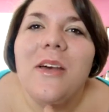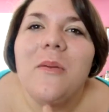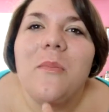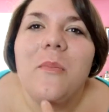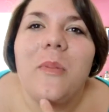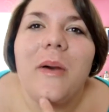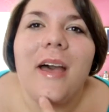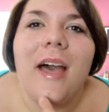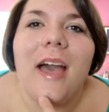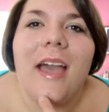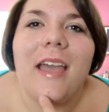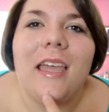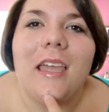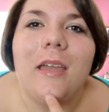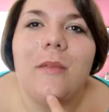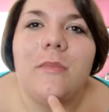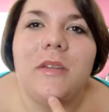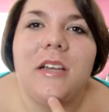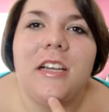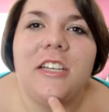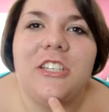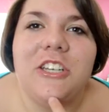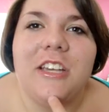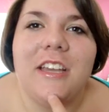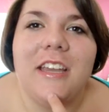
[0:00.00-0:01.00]
But I keep
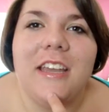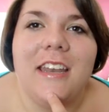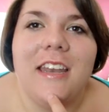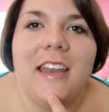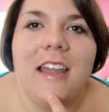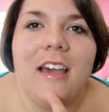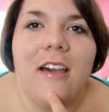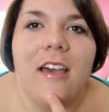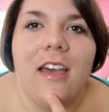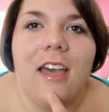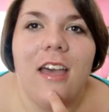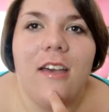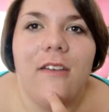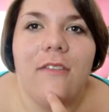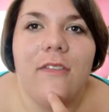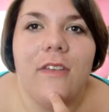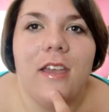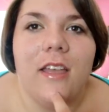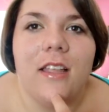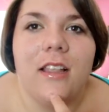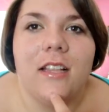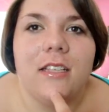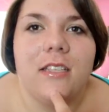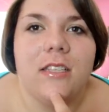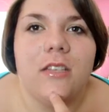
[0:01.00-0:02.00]
touching it, and now I have,
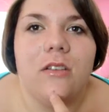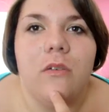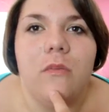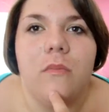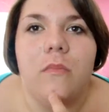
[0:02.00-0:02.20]
like, this little